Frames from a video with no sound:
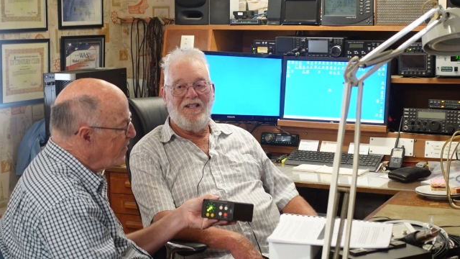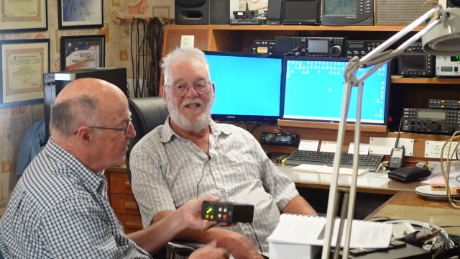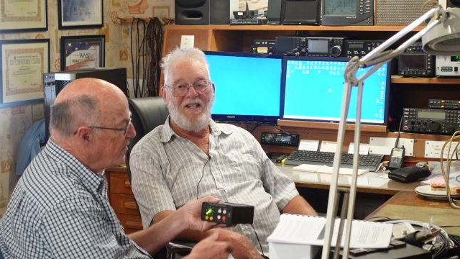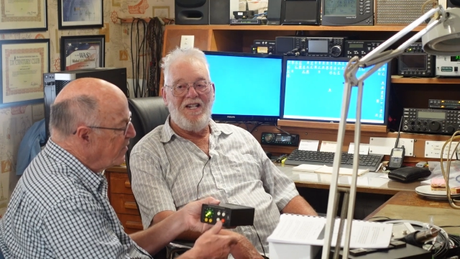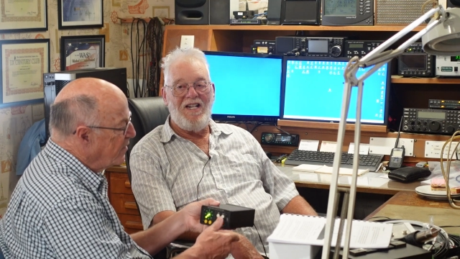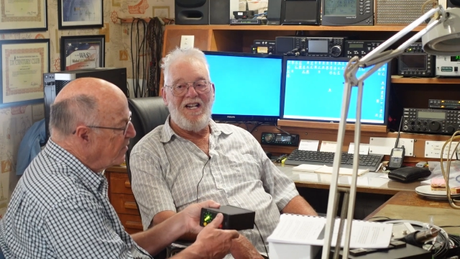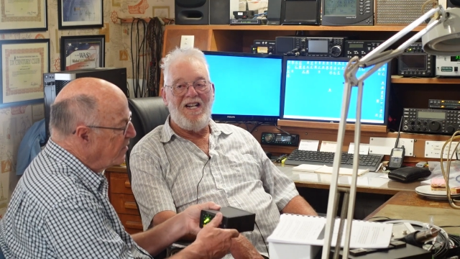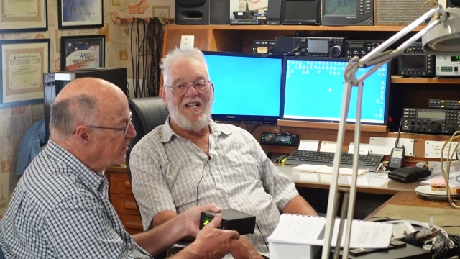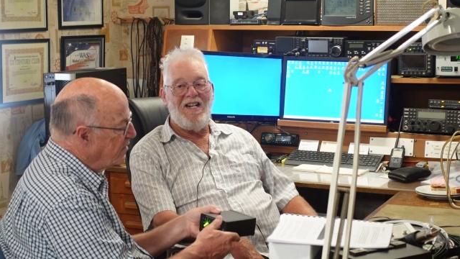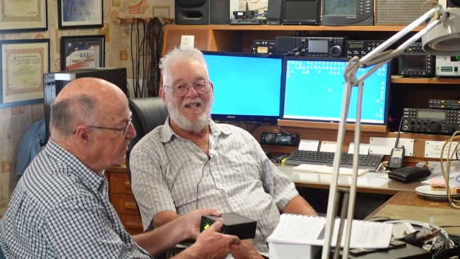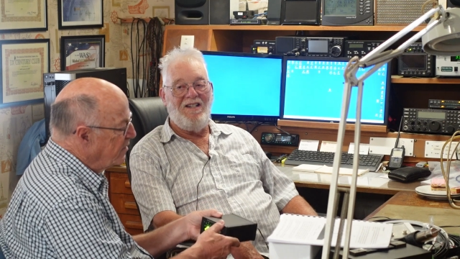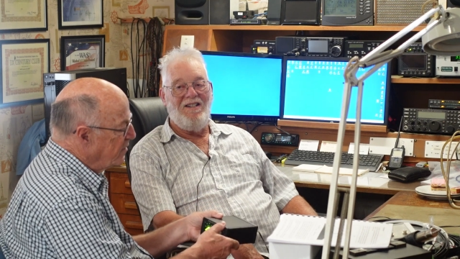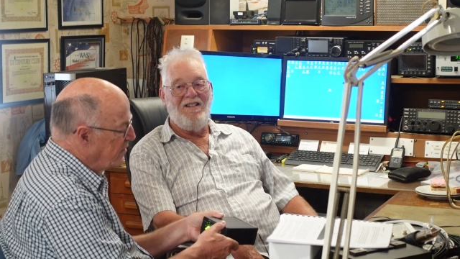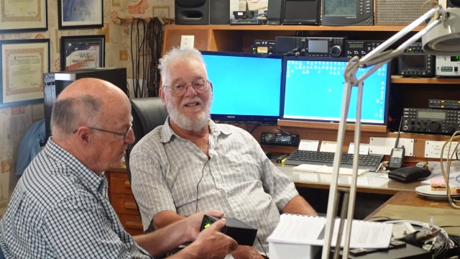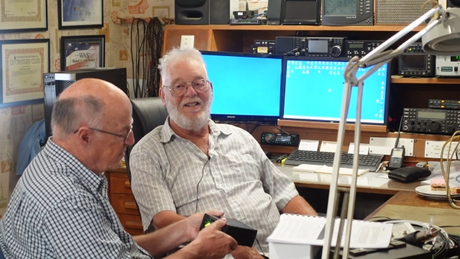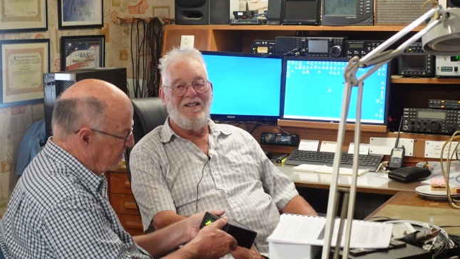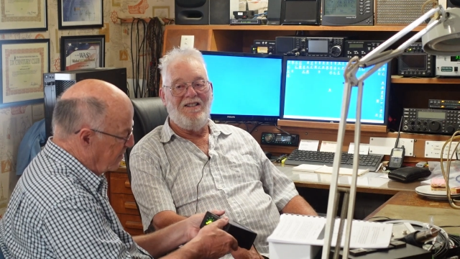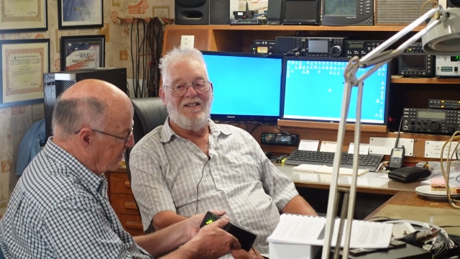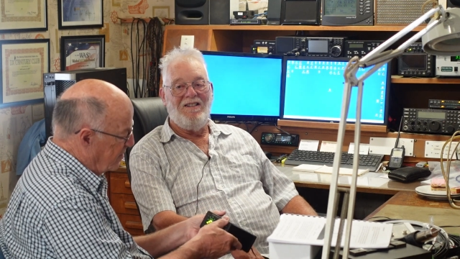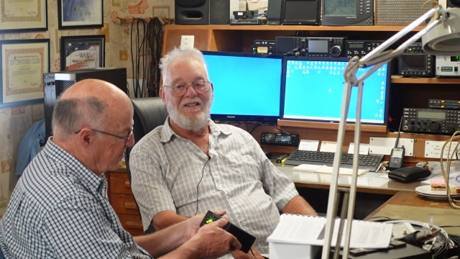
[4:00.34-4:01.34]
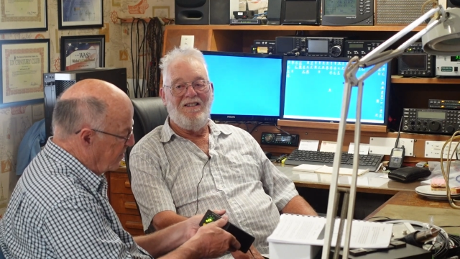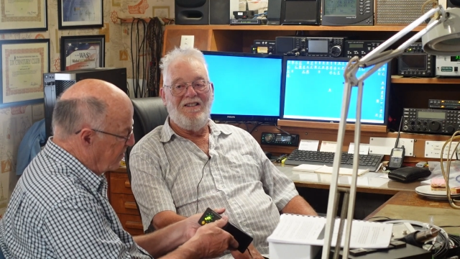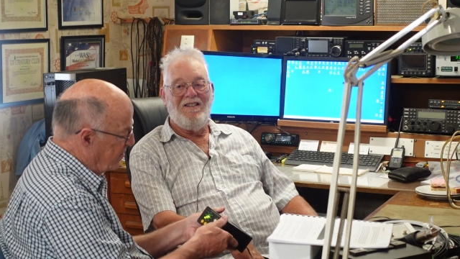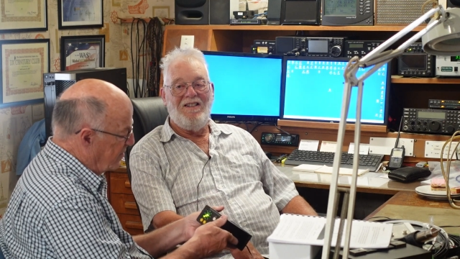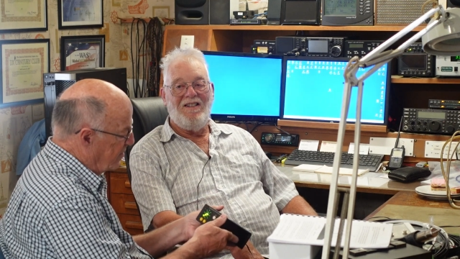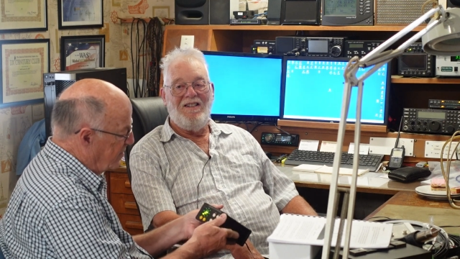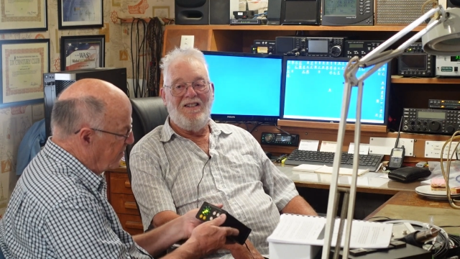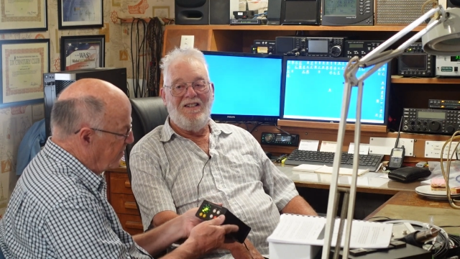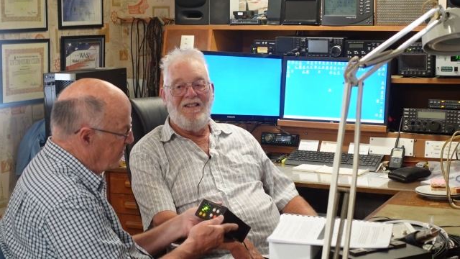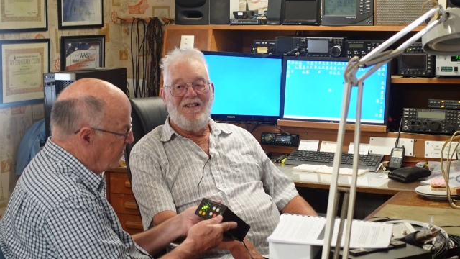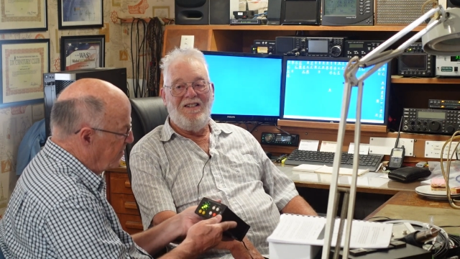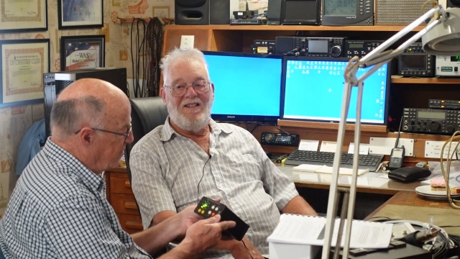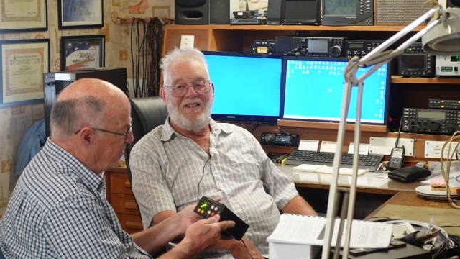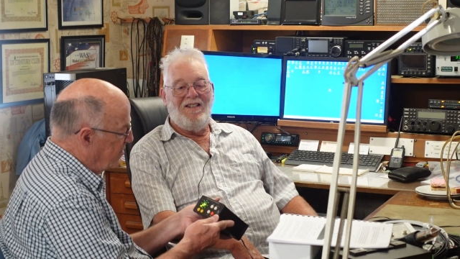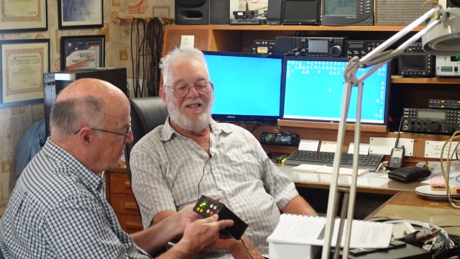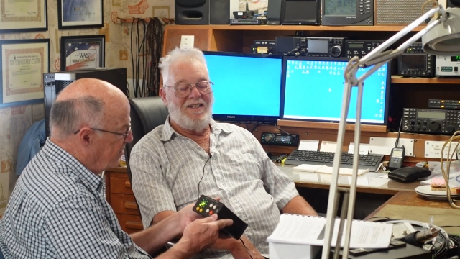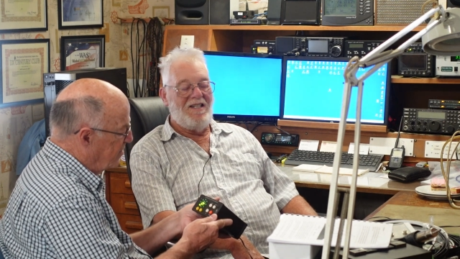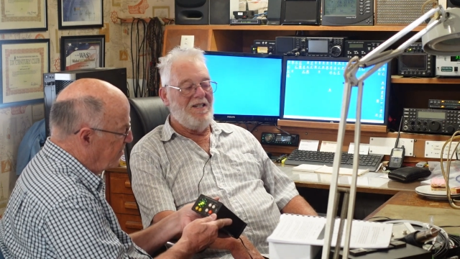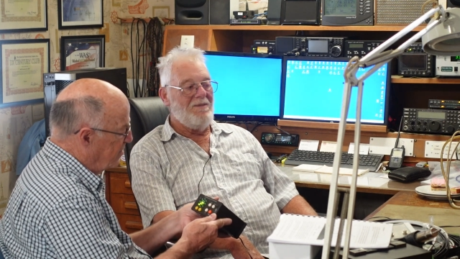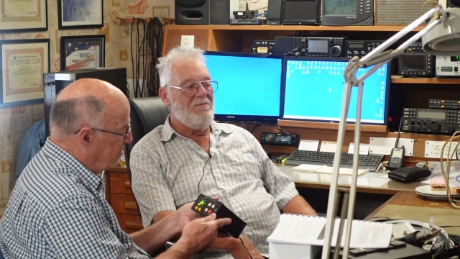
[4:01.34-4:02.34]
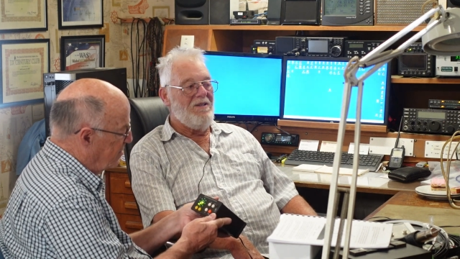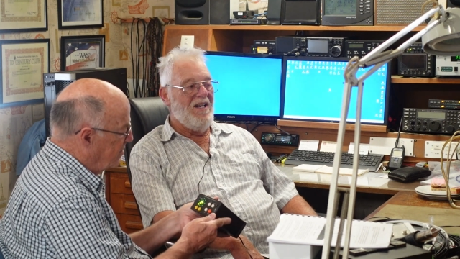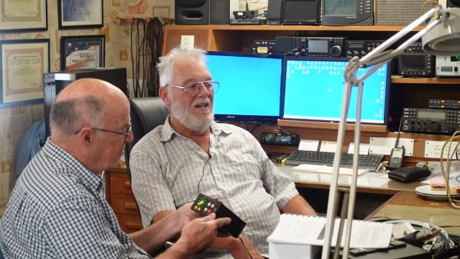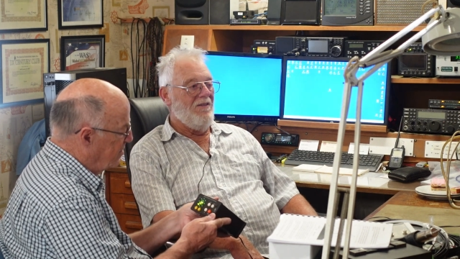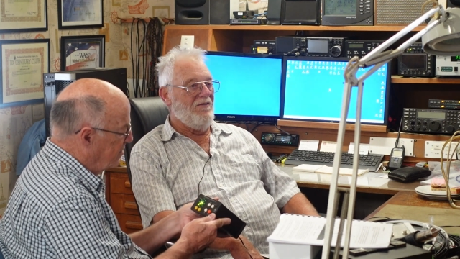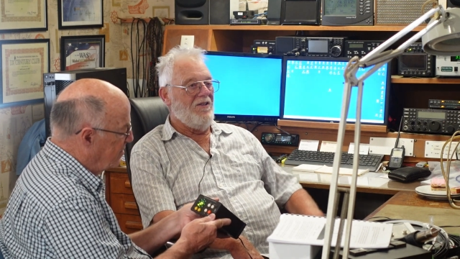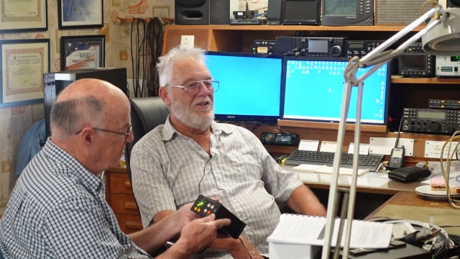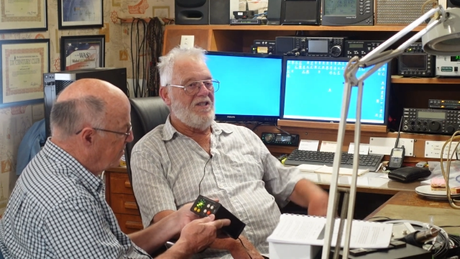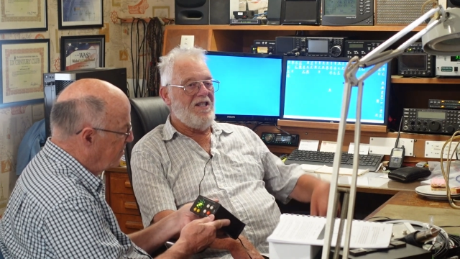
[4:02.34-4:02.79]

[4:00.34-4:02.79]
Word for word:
Speaker 1: in the end. It doesn't matter if